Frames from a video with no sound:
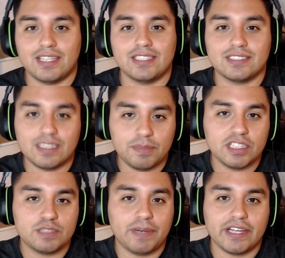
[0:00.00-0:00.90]
that a
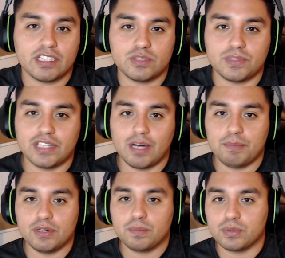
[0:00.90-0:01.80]
stimulus package would not
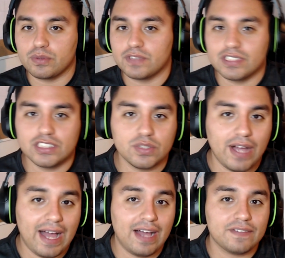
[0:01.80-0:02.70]
be approved until
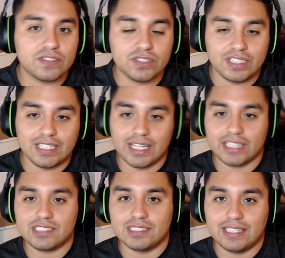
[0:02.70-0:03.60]
after the
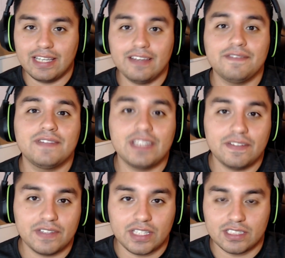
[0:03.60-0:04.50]
election, if it
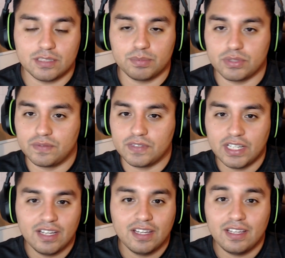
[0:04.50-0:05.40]
even gets approved.
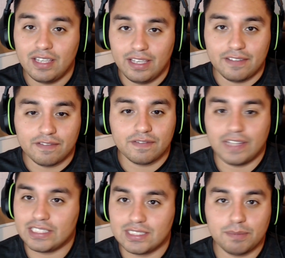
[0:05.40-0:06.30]
If,
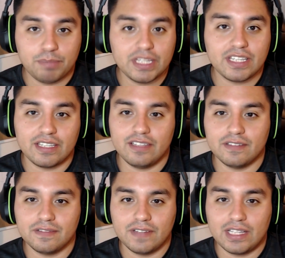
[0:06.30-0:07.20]
that's a big
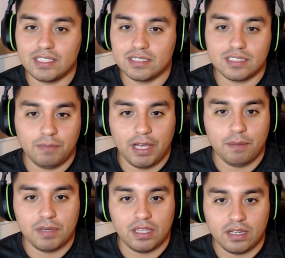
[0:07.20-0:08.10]
if, at least in my
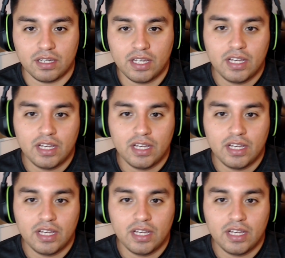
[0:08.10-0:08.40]
opinion.